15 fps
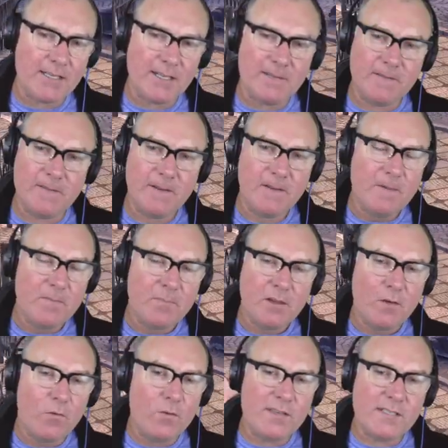and
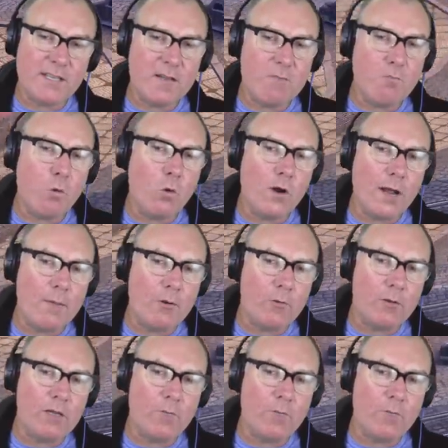we're seeing Wargaming really